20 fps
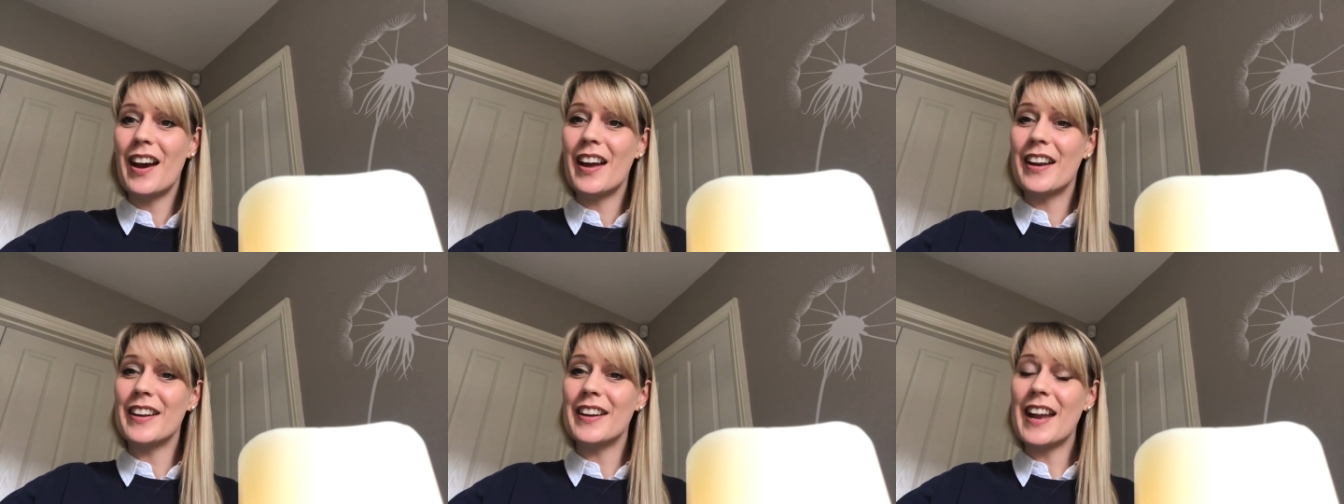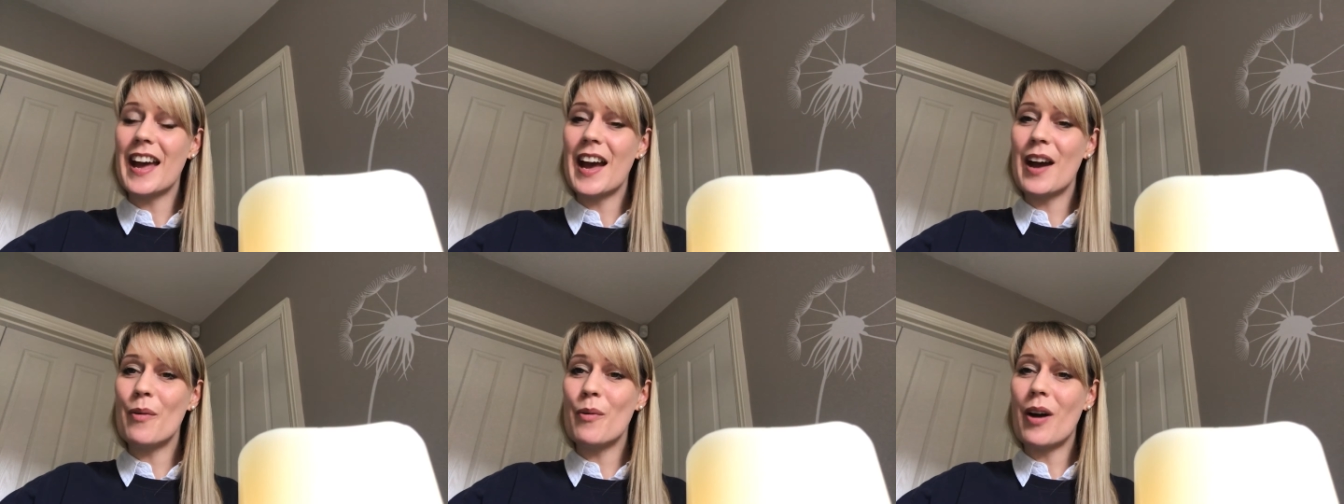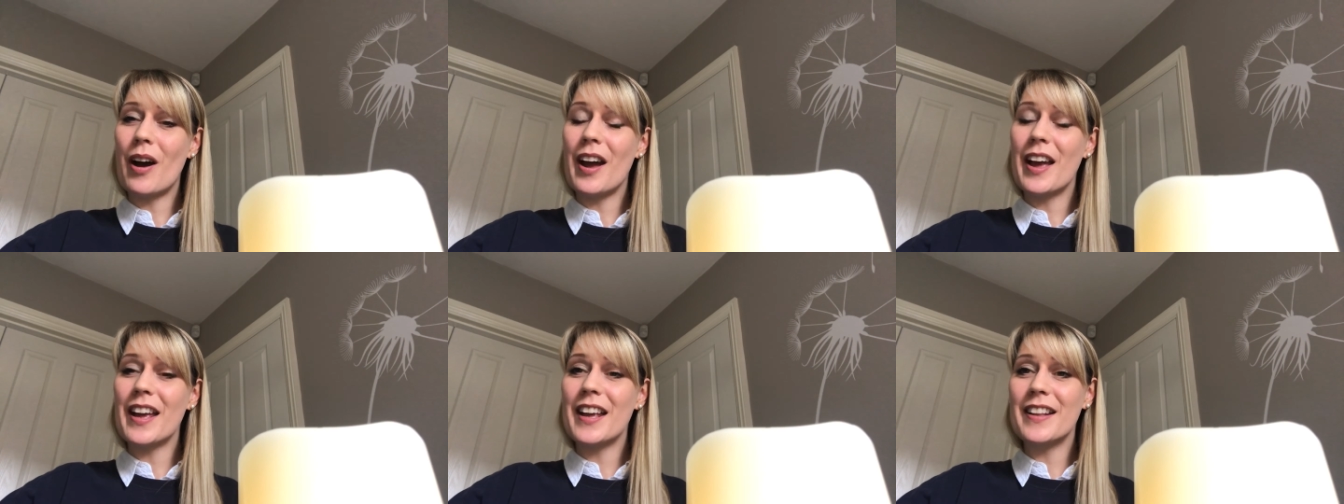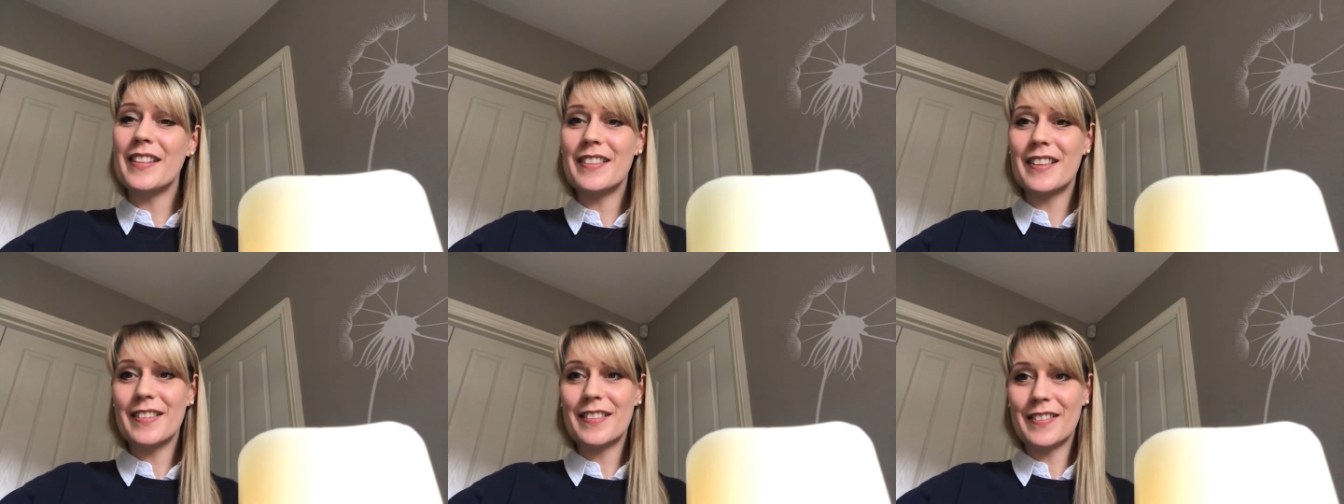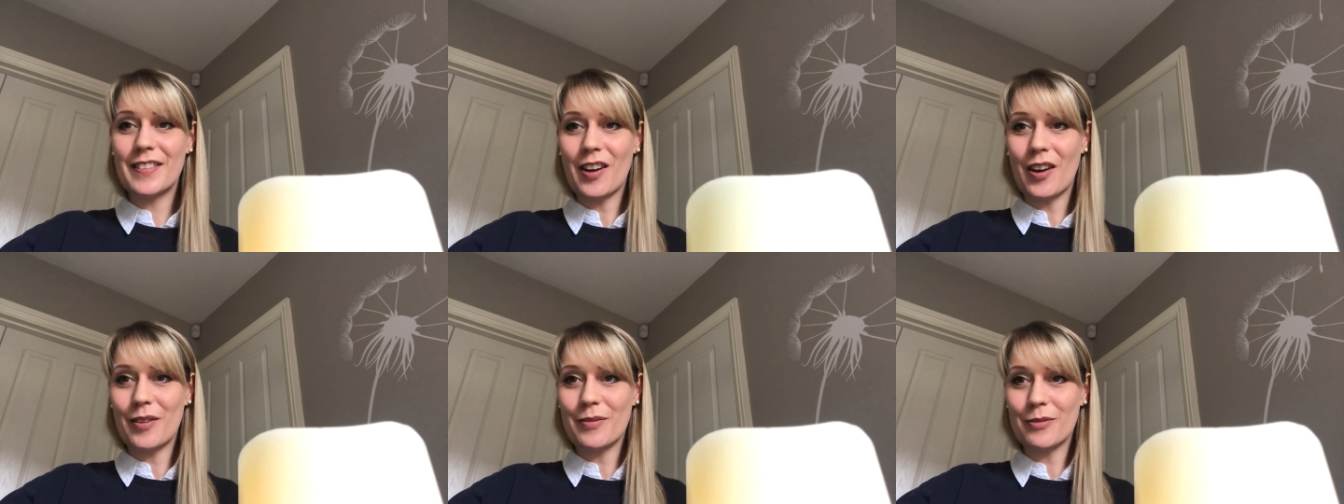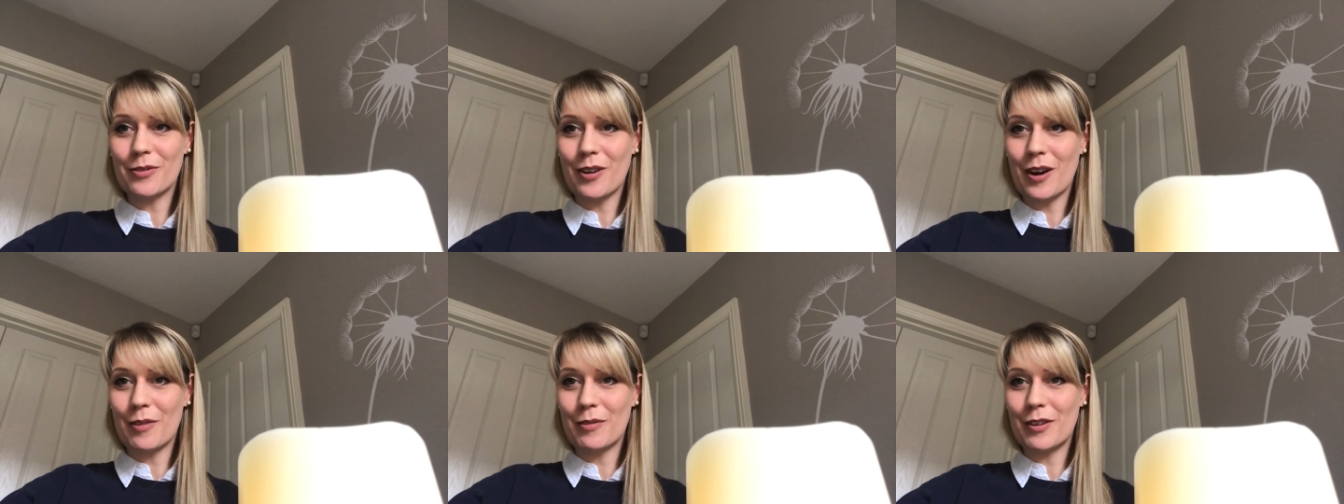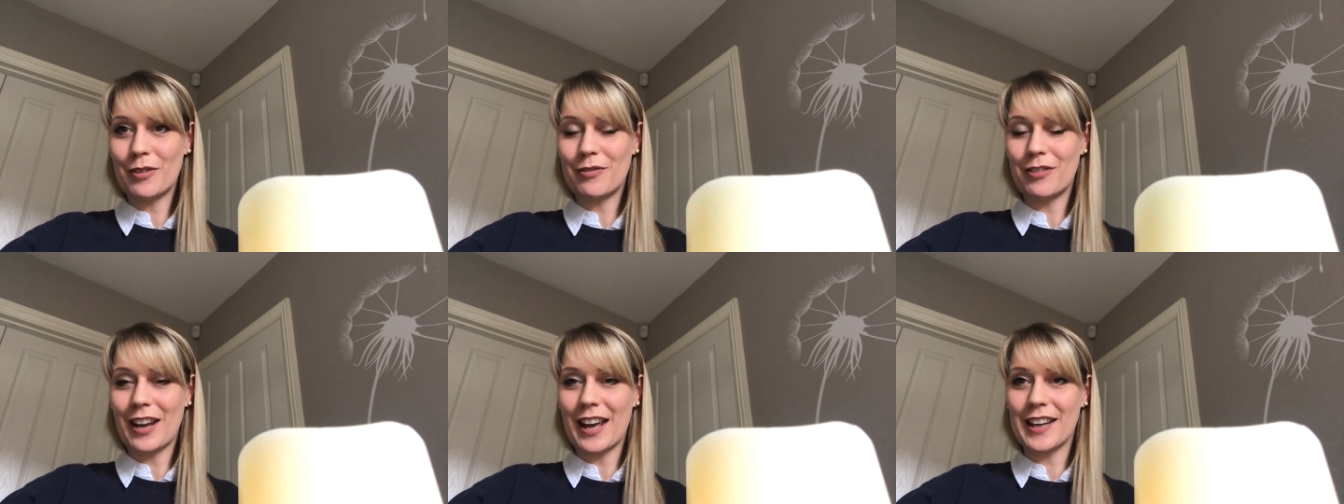Now it is time for our
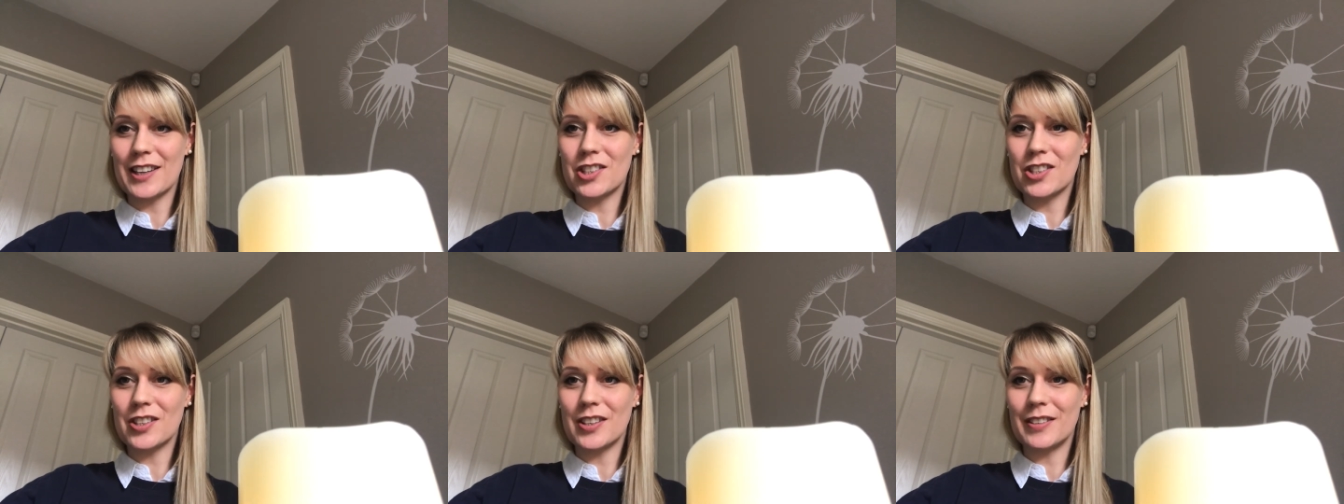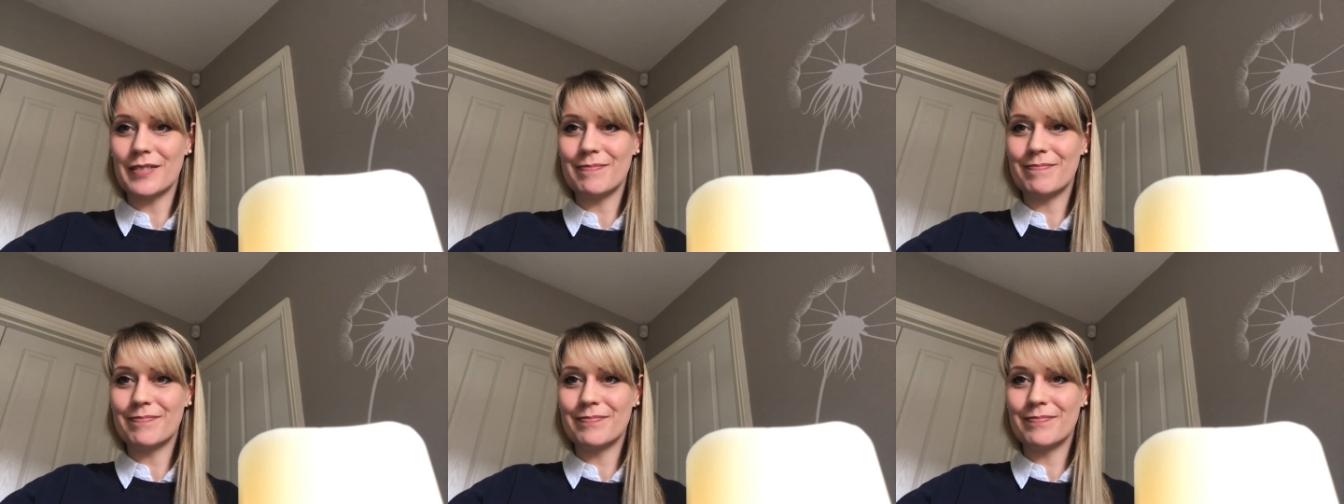reflection,